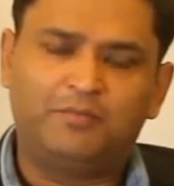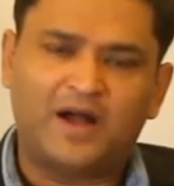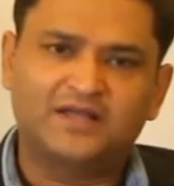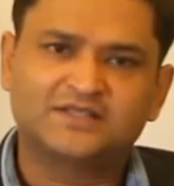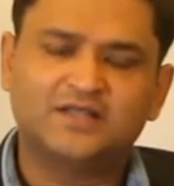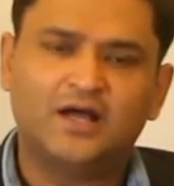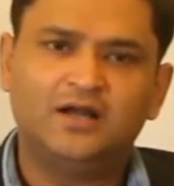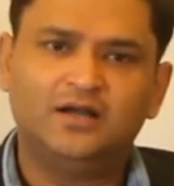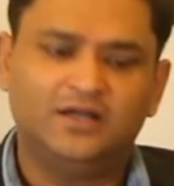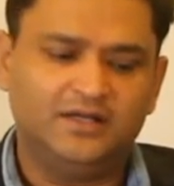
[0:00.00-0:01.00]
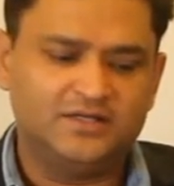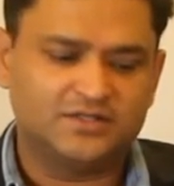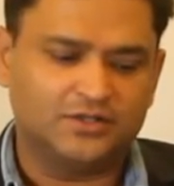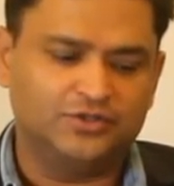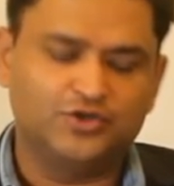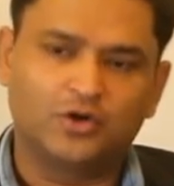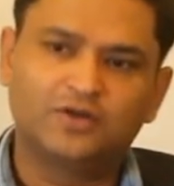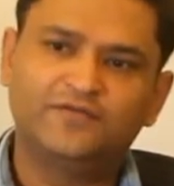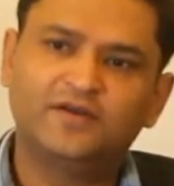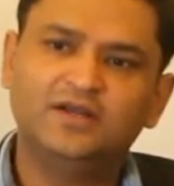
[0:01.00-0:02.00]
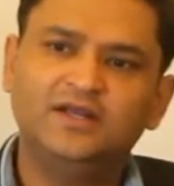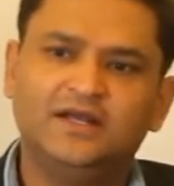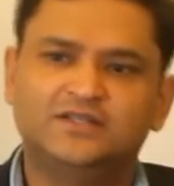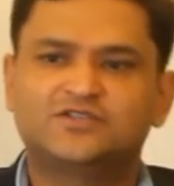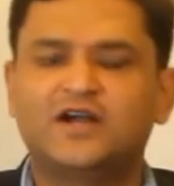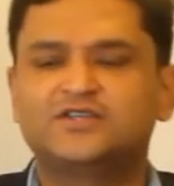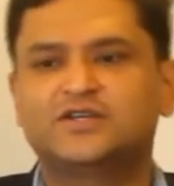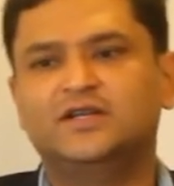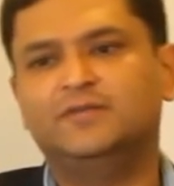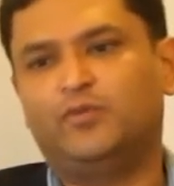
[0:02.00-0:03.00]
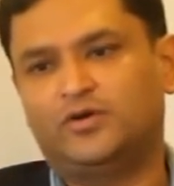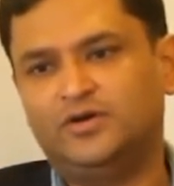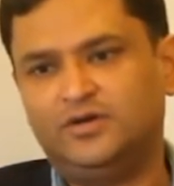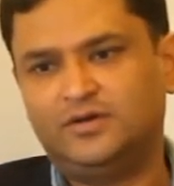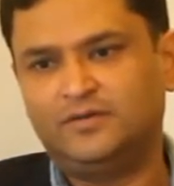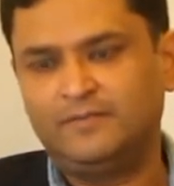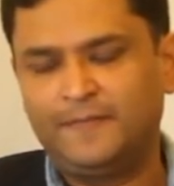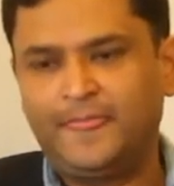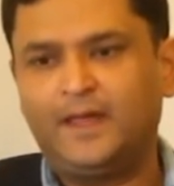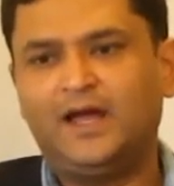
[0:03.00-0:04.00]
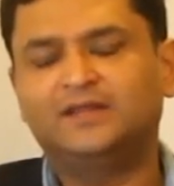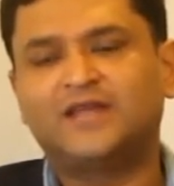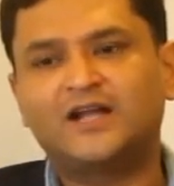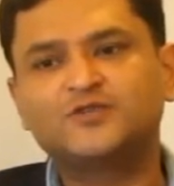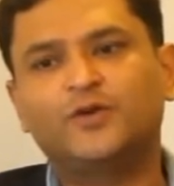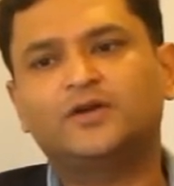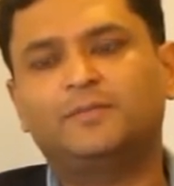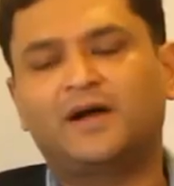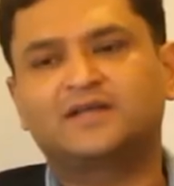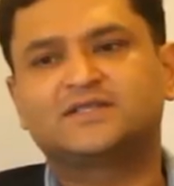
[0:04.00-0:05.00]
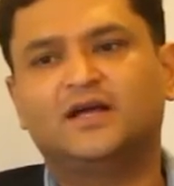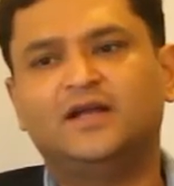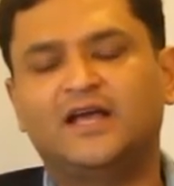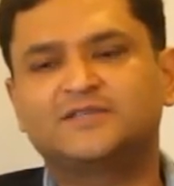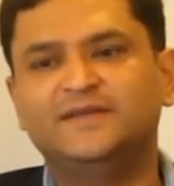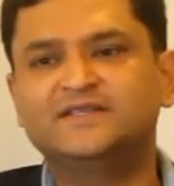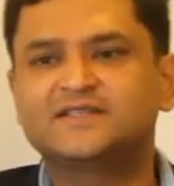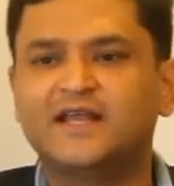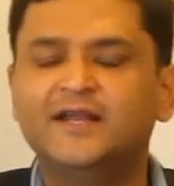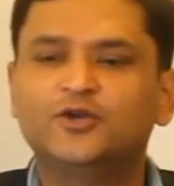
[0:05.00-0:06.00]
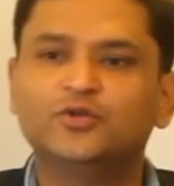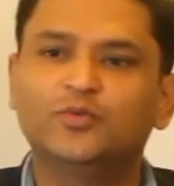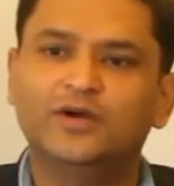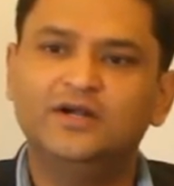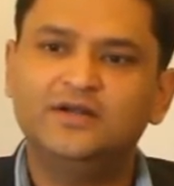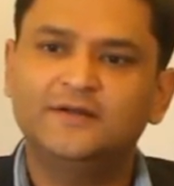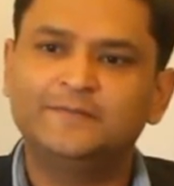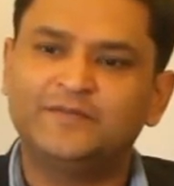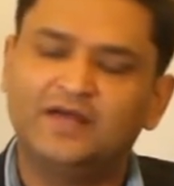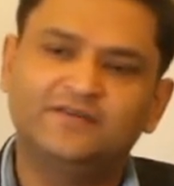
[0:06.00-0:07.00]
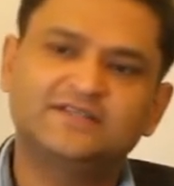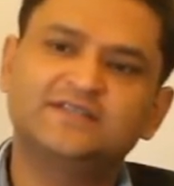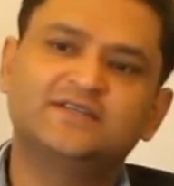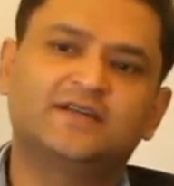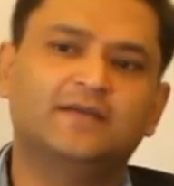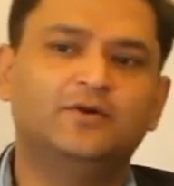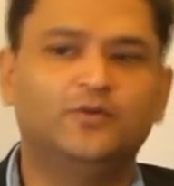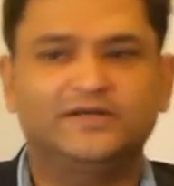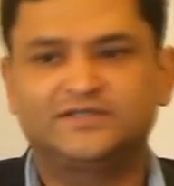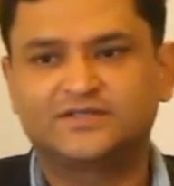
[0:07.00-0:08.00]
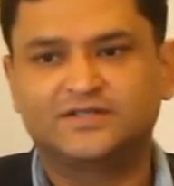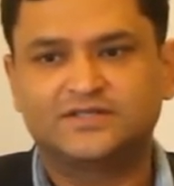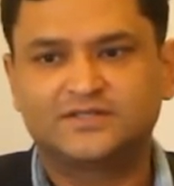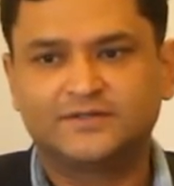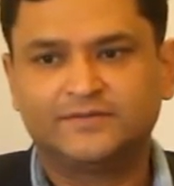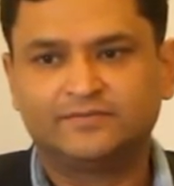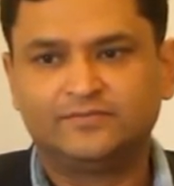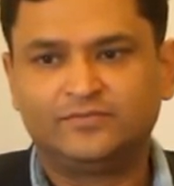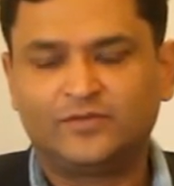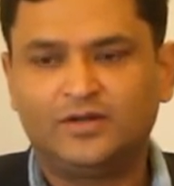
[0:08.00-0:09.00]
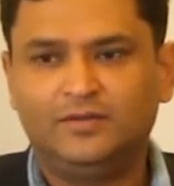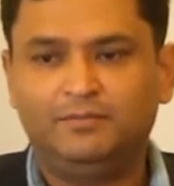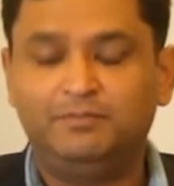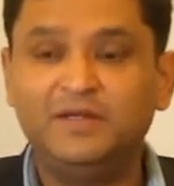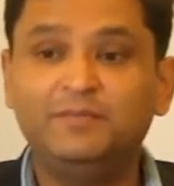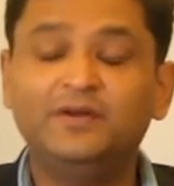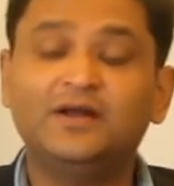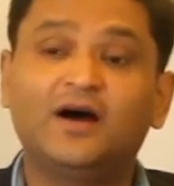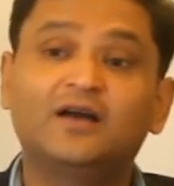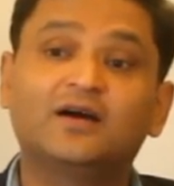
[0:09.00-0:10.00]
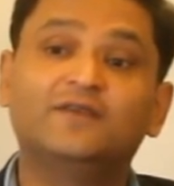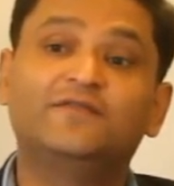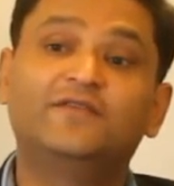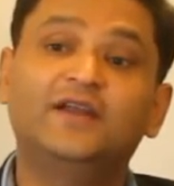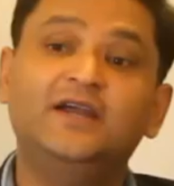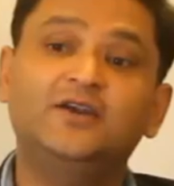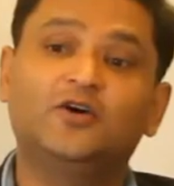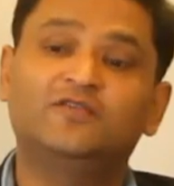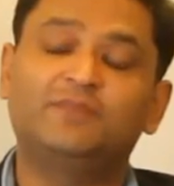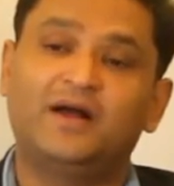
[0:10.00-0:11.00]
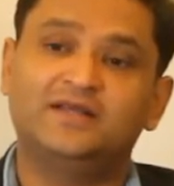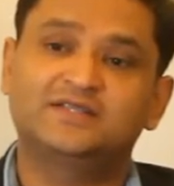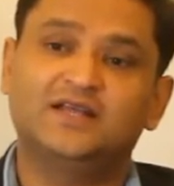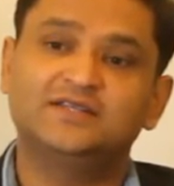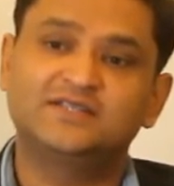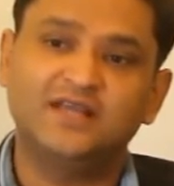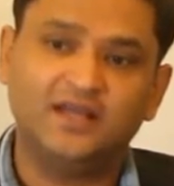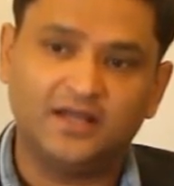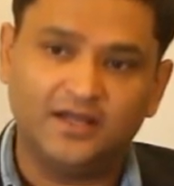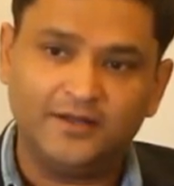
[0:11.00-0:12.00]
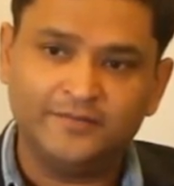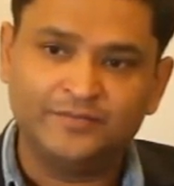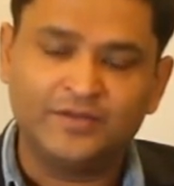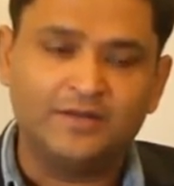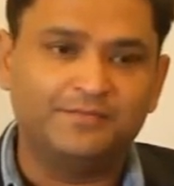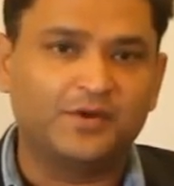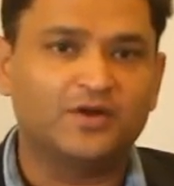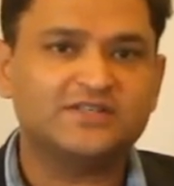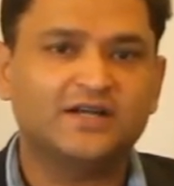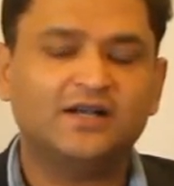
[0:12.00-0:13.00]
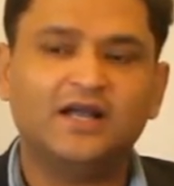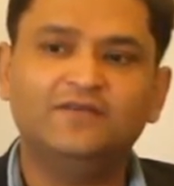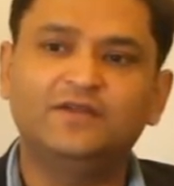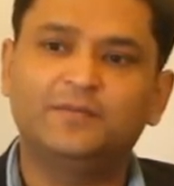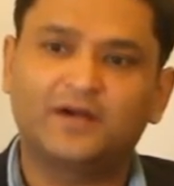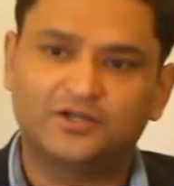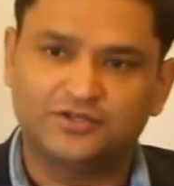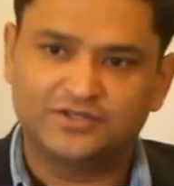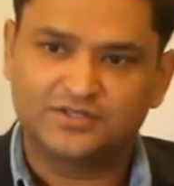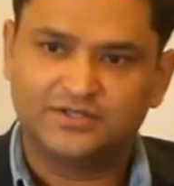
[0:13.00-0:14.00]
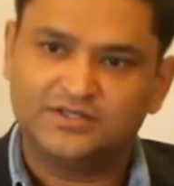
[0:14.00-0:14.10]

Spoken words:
Pakistan is geographically and strategically important. And that is what Pakistan has been selling to the world ever since it came into existence. People are afraid of Pakistan sinking because it will have repercussions.